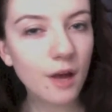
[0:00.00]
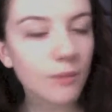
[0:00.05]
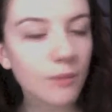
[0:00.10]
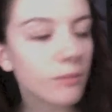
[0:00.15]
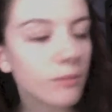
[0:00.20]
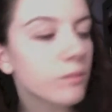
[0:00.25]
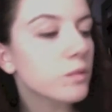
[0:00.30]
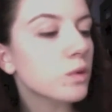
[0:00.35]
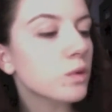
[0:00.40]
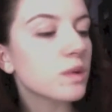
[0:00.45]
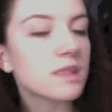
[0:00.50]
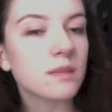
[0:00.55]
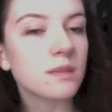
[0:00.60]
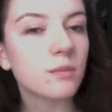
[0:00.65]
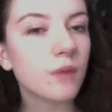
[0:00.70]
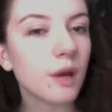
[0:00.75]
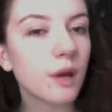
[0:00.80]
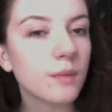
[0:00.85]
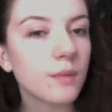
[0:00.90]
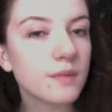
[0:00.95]
twist and
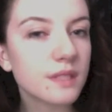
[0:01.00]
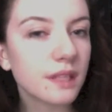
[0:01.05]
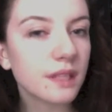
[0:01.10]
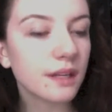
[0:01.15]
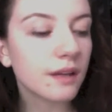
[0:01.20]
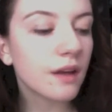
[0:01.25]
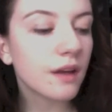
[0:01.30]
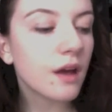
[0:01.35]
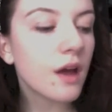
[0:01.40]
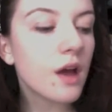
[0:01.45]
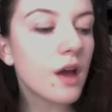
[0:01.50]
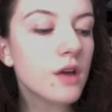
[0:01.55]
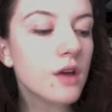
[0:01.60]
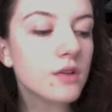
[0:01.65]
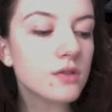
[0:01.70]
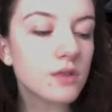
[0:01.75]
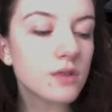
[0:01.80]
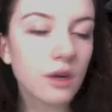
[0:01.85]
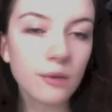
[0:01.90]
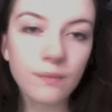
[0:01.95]
balm stain.
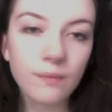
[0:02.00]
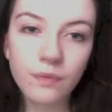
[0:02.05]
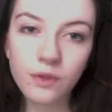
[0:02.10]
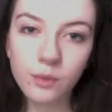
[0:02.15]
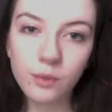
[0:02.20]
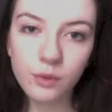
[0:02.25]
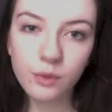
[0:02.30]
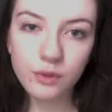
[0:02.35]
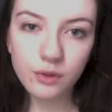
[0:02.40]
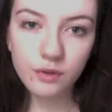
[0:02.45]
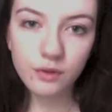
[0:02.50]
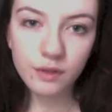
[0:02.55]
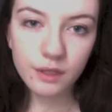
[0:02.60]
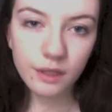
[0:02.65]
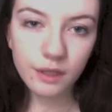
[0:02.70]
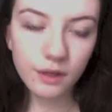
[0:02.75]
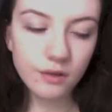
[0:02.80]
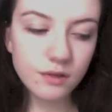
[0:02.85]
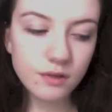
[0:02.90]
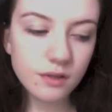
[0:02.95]
So there'll be two
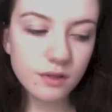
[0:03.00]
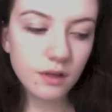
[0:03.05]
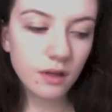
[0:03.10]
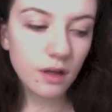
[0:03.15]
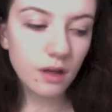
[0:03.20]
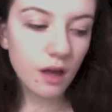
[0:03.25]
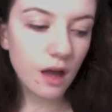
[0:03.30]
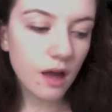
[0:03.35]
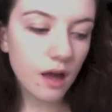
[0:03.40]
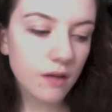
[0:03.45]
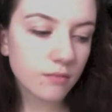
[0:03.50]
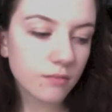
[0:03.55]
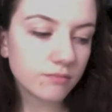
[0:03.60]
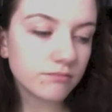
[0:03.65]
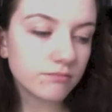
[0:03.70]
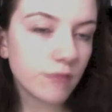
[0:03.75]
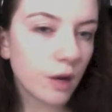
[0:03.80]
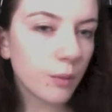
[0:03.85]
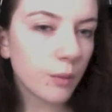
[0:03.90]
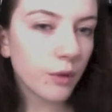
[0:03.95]
videos and
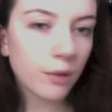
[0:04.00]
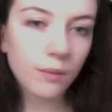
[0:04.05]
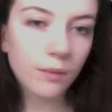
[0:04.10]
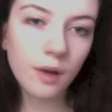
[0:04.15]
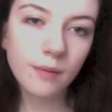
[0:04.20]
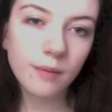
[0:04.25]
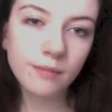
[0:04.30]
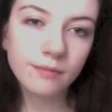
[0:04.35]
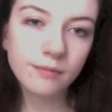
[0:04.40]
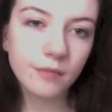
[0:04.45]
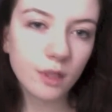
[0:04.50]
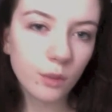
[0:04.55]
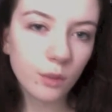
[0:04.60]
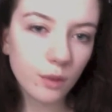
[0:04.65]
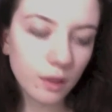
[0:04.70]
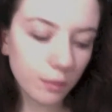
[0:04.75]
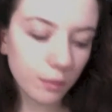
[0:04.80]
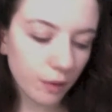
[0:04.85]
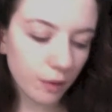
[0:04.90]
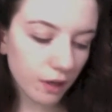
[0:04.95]
I'll put them up like a week
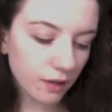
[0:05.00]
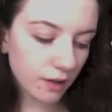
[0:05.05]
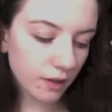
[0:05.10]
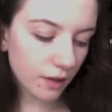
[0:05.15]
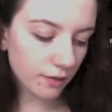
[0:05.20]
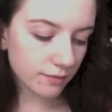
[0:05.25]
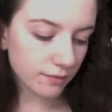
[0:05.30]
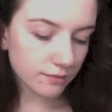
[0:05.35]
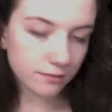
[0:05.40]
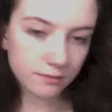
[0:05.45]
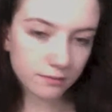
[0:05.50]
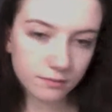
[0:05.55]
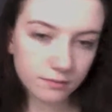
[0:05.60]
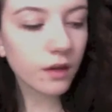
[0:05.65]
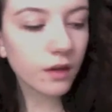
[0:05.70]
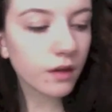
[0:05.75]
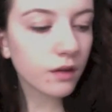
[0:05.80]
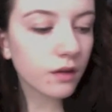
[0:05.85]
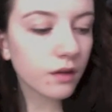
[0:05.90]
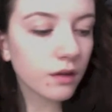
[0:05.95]
apart
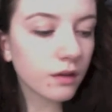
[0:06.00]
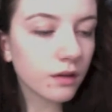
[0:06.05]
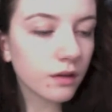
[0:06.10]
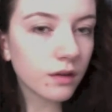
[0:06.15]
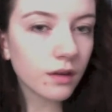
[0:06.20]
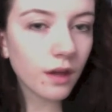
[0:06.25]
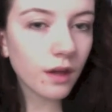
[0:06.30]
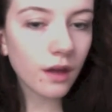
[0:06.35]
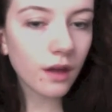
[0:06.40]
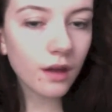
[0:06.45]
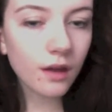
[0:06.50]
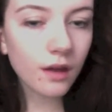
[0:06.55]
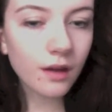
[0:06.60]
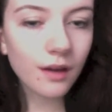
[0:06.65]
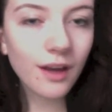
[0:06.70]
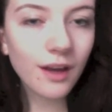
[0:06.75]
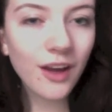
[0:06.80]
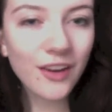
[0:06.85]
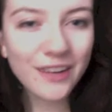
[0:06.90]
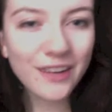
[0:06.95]

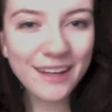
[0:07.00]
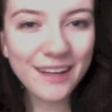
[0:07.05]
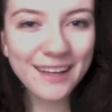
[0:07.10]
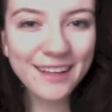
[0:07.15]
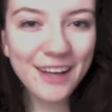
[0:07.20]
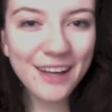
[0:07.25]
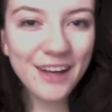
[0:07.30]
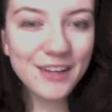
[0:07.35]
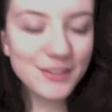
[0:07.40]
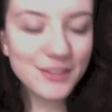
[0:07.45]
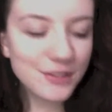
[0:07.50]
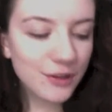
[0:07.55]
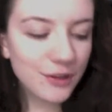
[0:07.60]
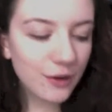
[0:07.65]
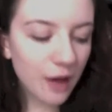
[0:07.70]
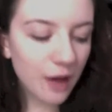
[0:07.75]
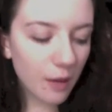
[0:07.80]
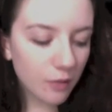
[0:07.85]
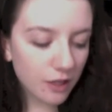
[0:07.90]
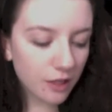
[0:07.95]
though. Okay, so
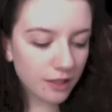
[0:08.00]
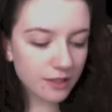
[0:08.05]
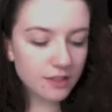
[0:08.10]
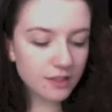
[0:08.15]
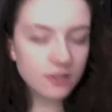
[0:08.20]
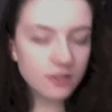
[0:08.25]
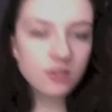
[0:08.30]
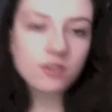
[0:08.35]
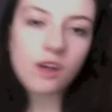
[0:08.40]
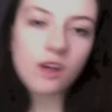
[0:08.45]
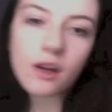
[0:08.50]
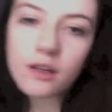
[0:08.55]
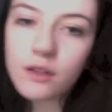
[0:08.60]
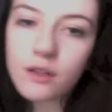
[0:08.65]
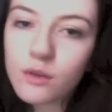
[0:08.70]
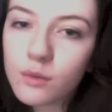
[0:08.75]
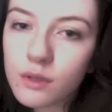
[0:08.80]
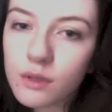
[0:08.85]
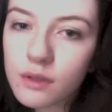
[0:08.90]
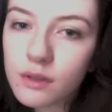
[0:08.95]
I'm gonna start
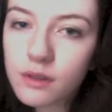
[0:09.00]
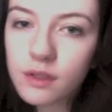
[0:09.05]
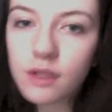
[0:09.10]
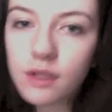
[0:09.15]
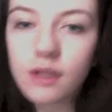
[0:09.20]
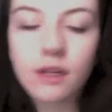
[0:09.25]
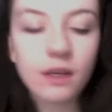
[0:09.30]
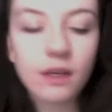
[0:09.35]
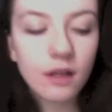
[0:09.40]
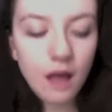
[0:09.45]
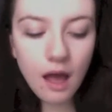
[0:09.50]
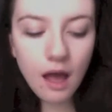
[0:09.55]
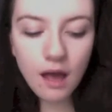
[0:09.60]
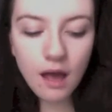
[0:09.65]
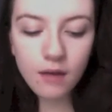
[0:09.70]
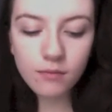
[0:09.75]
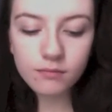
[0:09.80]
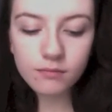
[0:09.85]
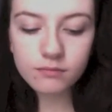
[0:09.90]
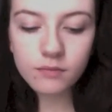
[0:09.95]
with
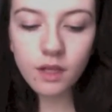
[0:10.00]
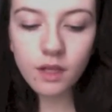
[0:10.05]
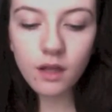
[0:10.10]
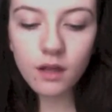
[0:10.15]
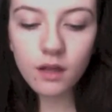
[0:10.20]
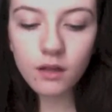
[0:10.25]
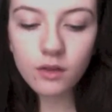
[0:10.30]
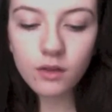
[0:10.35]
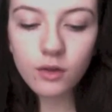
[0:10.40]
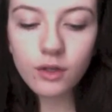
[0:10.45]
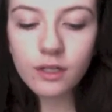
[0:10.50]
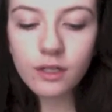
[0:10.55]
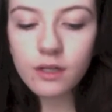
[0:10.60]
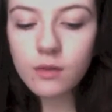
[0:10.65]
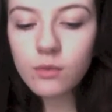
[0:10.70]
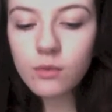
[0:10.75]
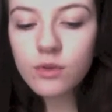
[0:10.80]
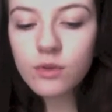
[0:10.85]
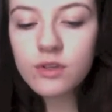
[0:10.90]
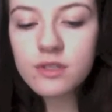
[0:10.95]
the Laura
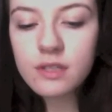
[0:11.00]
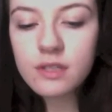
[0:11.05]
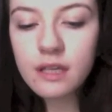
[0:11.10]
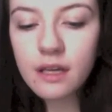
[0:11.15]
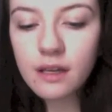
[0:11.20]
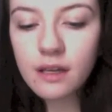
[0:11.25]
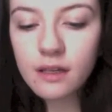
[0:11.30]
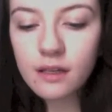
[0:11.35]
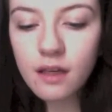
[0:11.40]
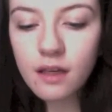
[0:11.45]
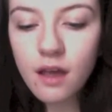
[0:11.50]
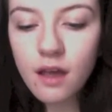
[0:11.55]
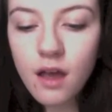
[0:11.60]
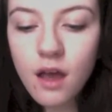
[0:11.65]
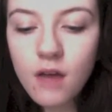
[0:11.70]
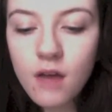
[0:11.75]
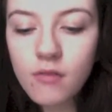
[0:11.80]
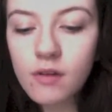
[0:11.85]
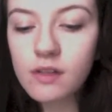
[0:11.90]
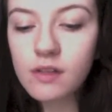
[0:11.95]
Mercier
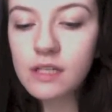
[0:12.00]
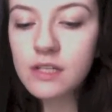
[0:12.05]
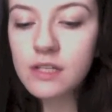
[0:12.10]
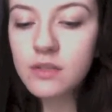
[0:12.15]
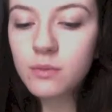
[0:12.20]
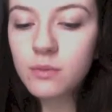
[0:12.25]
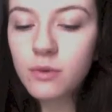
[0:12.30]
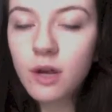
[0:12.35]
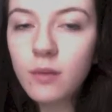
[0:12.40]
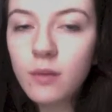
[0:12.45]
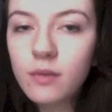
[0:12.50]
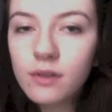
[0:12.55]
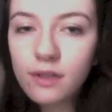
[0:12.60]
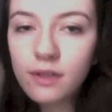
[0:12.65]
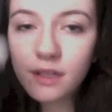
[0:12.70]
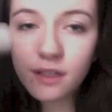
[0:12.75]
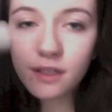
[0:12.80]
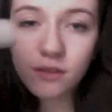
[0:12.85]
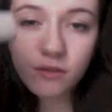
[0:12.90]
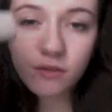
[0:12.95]
foundation primer
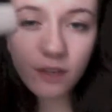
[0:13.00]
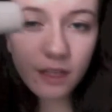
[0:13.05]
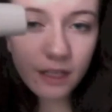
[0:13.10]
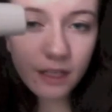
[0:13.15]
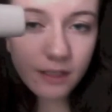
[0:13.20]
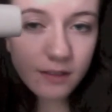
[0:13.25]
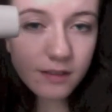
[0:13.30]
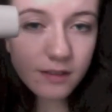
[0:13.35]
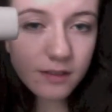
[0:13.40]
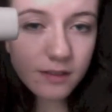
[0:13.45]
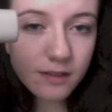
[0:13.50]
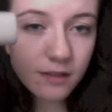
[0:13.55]
in Radiance,